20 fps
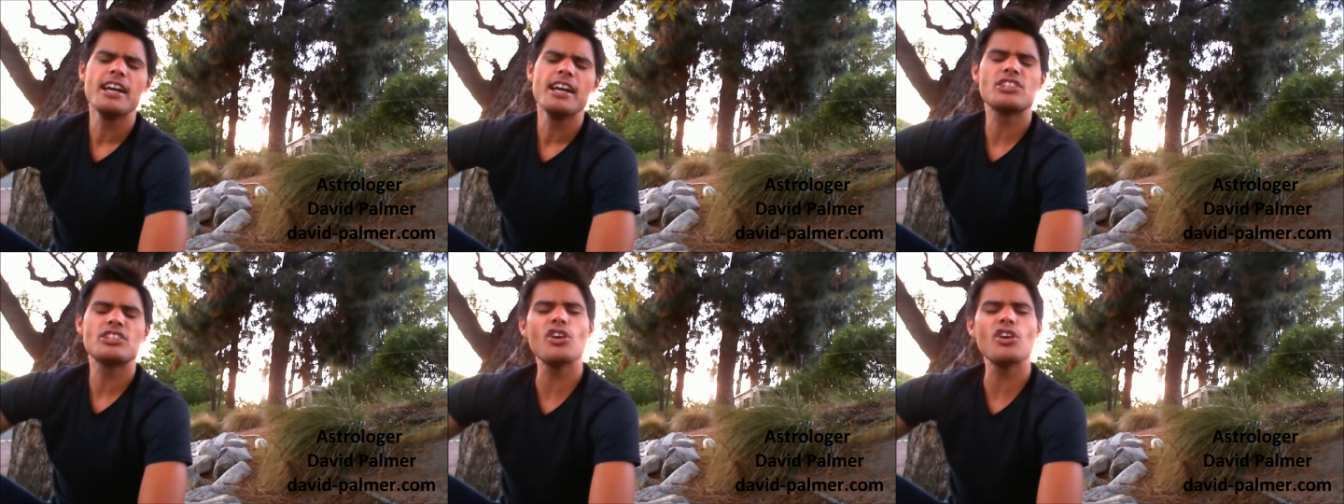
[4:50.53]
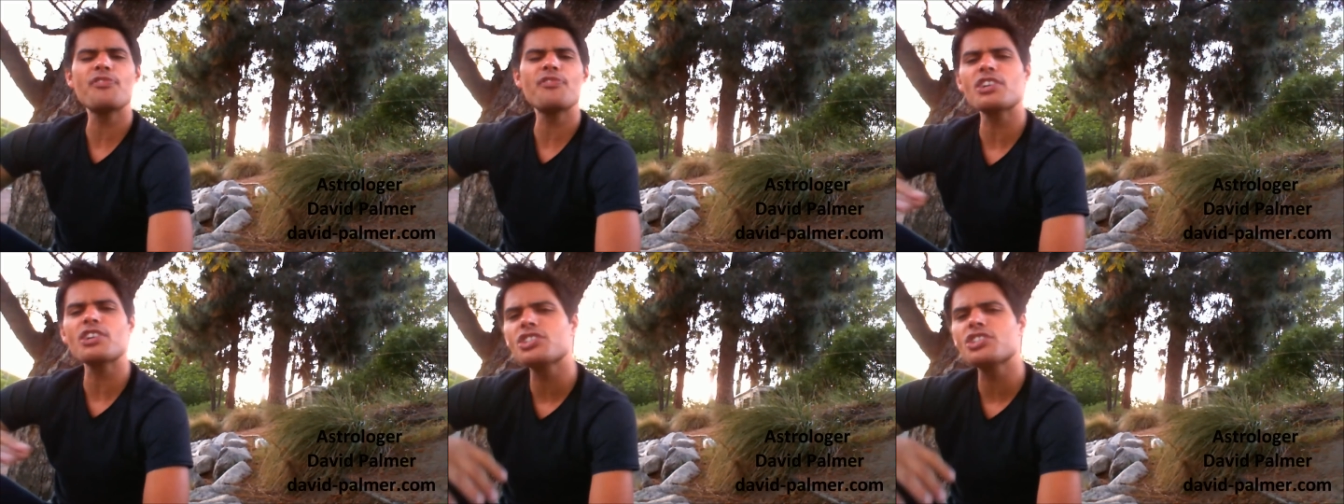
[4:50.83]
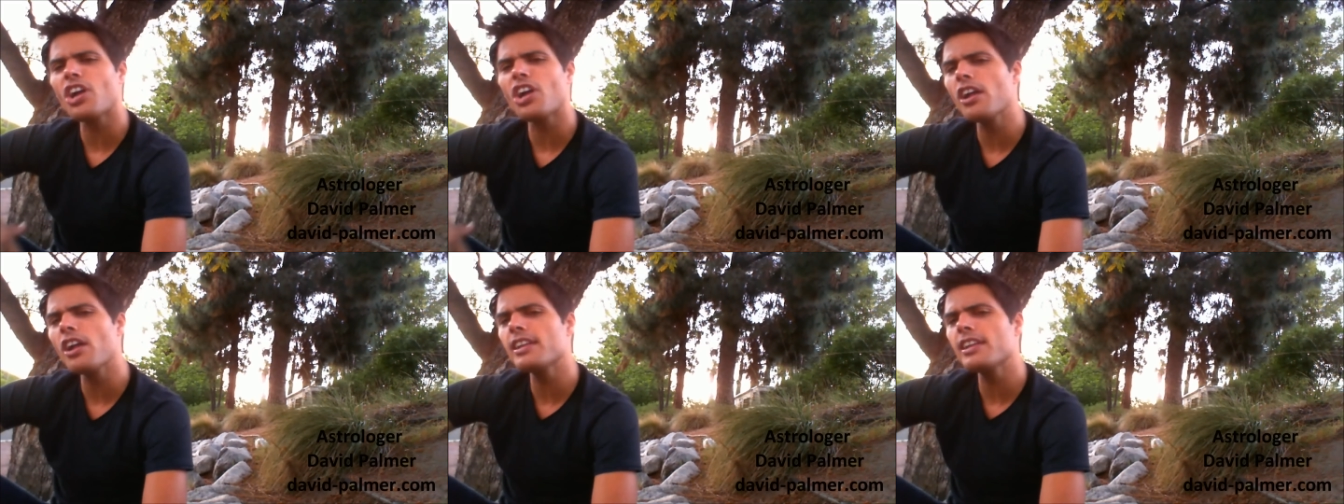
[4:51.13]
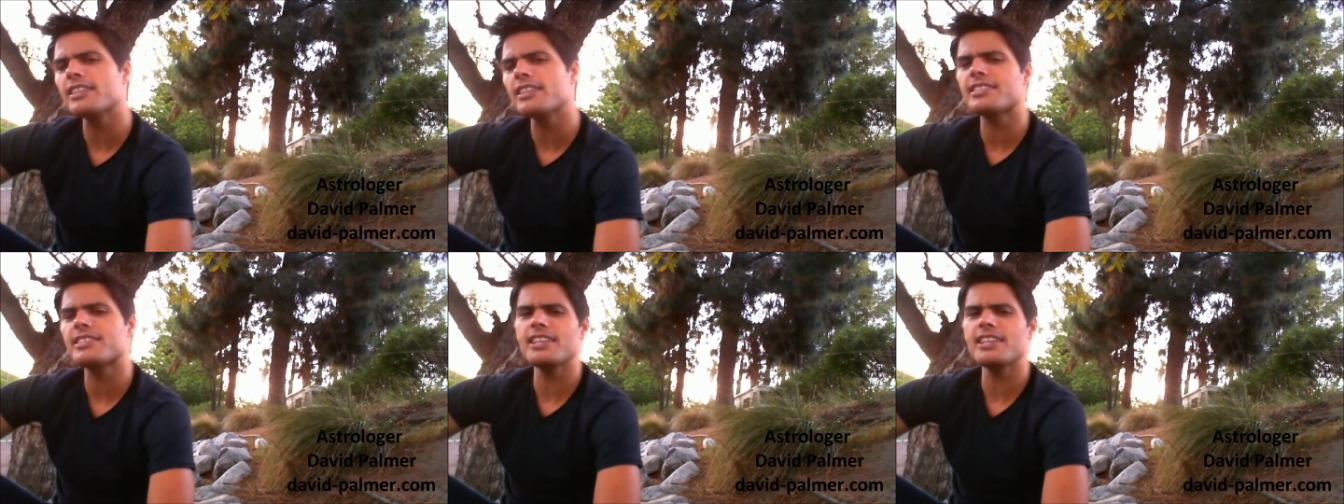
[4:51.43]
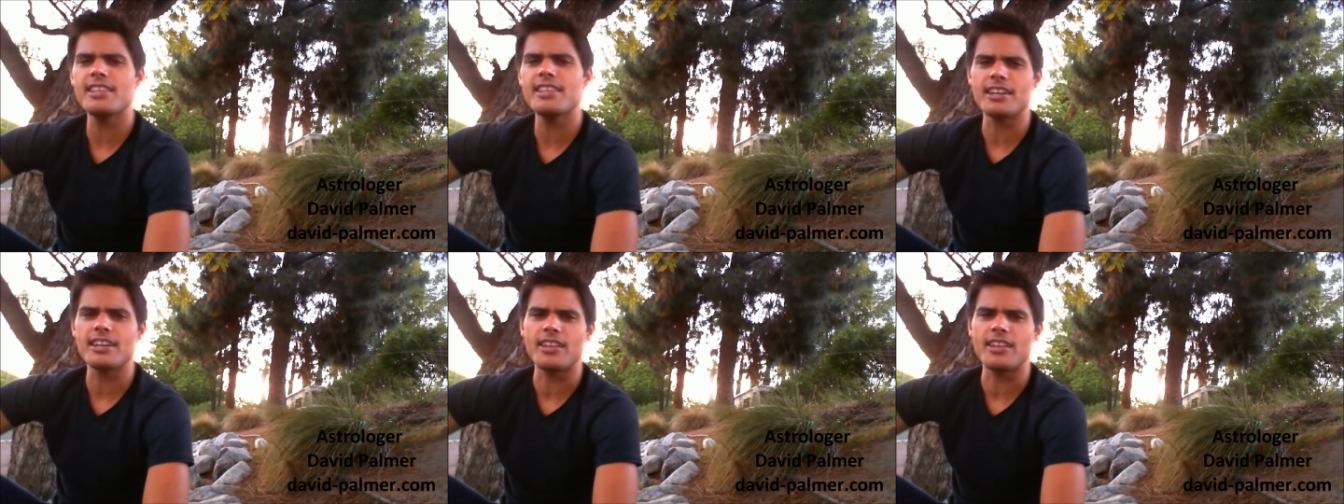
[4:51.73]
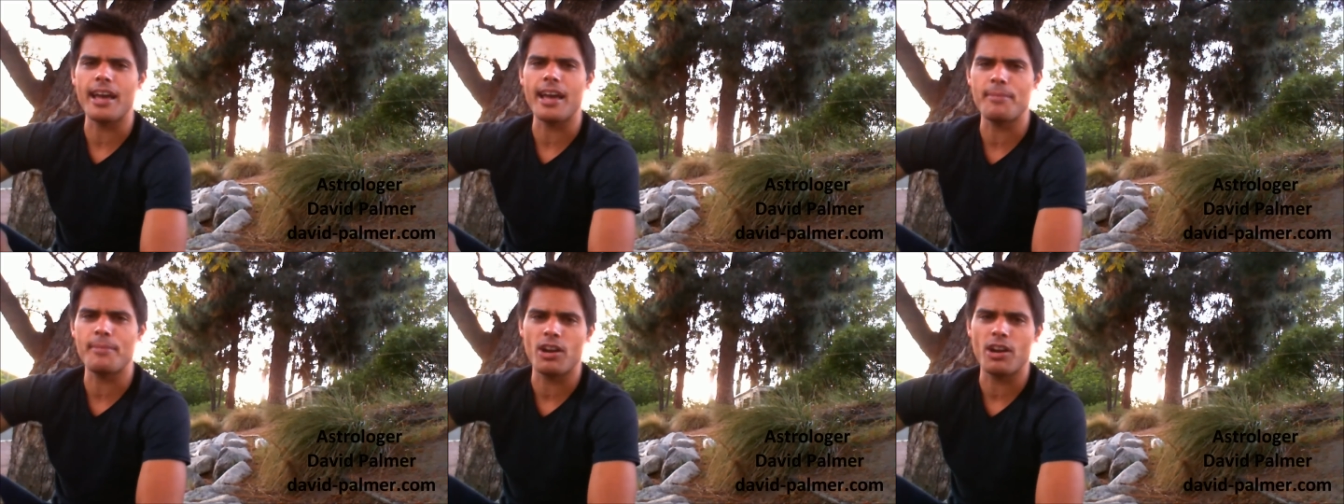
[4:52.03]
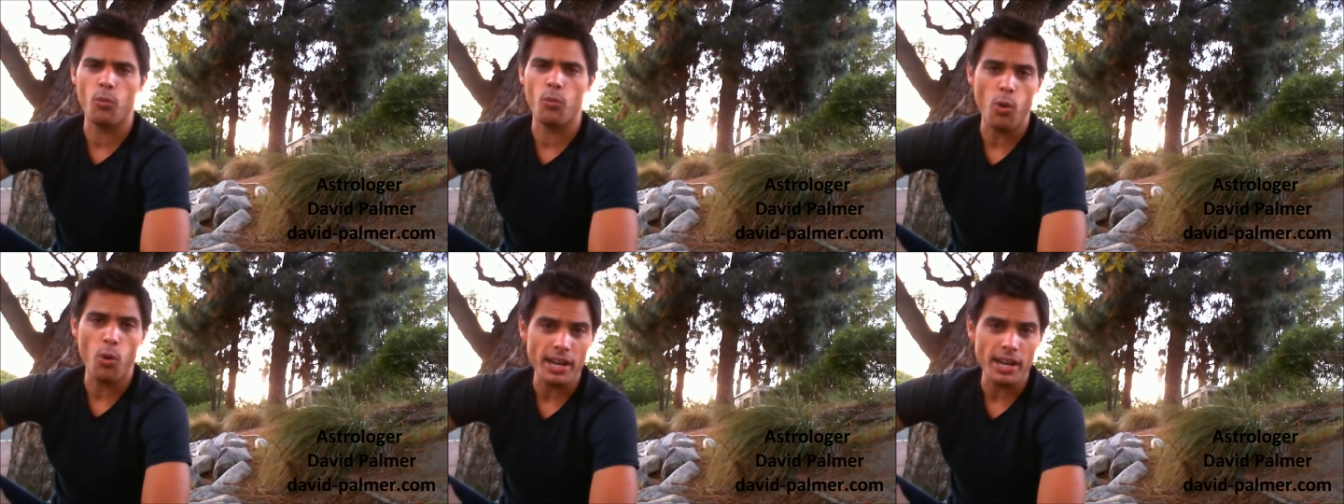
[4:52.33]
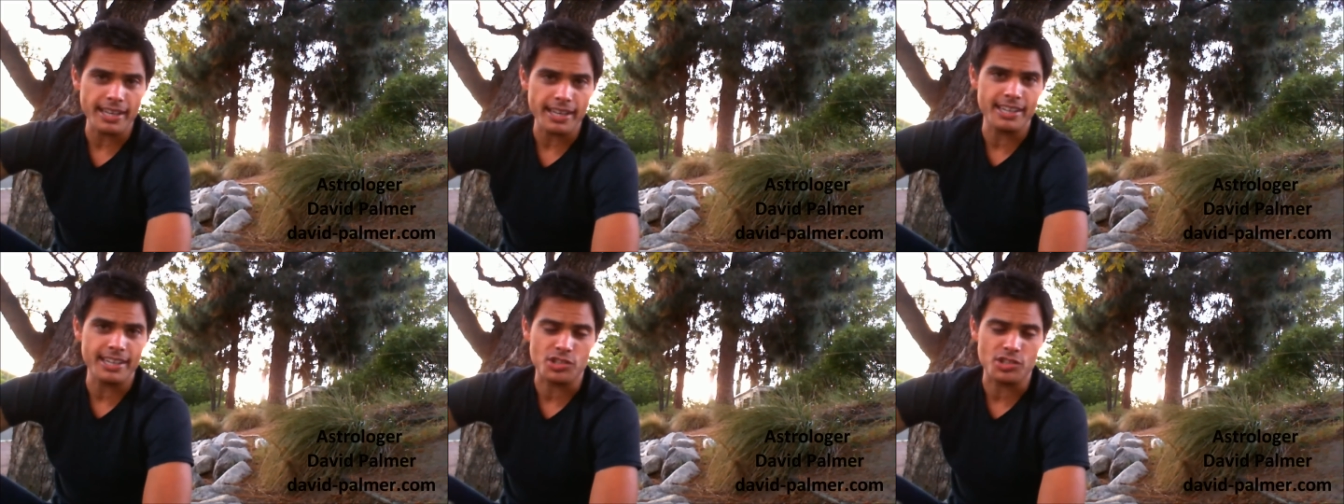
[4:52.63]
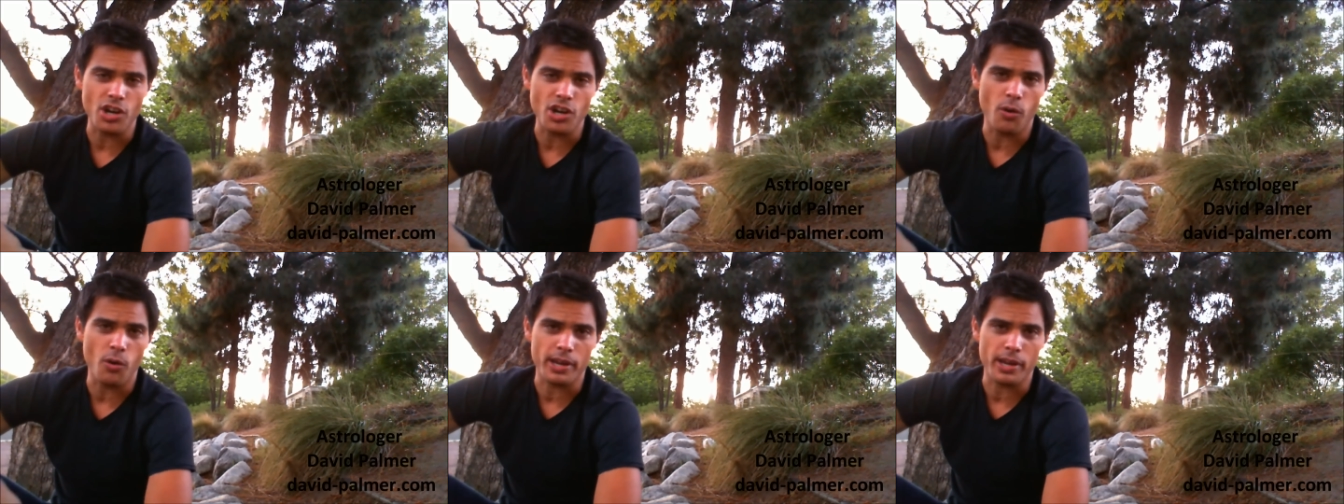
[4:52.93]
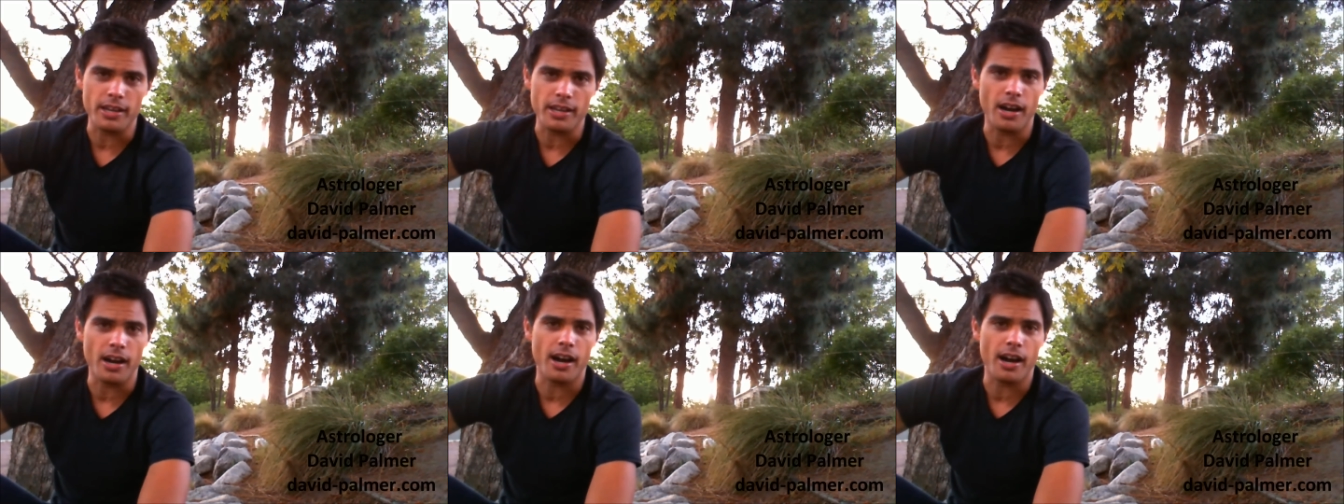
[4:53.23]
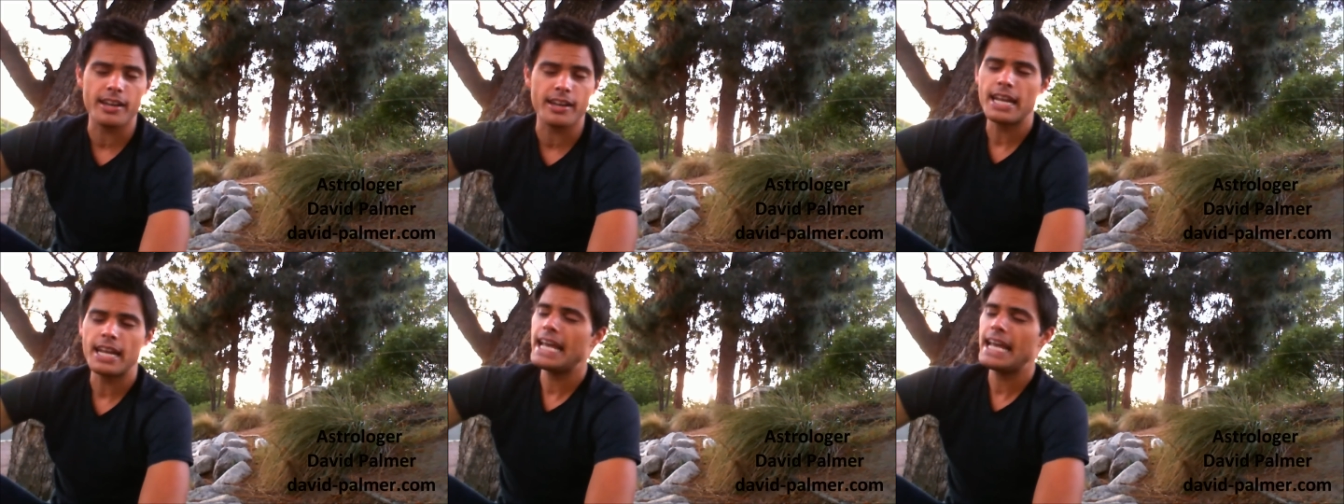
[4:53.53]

So if you're starting to see the alignment of what is going on,